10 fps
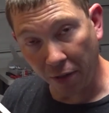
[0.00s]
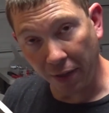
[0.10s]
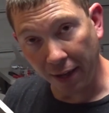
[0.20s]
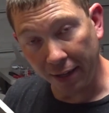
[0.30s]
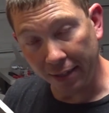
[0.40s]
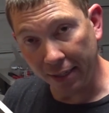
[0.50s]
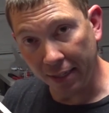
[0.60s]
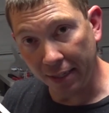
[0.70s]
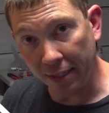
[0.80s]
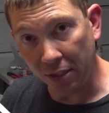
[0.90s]
that
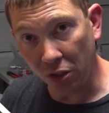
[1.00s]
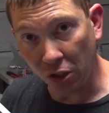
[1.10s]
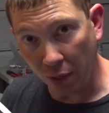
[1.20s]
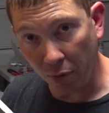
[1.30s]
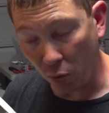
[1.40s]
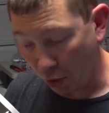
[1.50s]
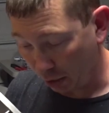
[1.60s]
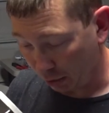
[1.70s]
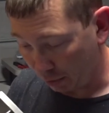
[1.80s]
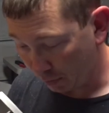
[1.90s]
is JB
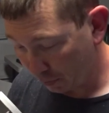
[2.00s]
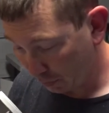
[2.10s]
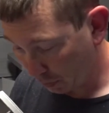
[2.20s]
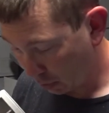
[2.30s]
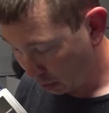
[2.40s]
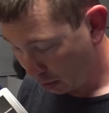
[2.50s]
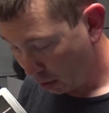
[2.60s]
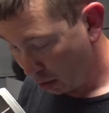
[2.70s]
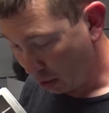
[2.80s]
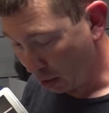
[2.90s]
Weld.
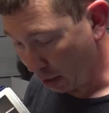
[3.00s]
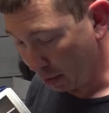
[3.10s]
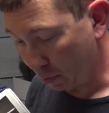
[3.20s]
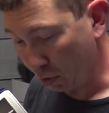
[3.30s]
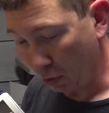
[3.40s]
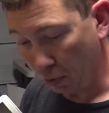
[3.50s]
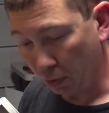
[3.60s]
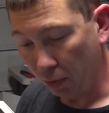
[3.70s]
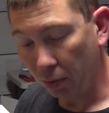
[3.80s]
Alright, so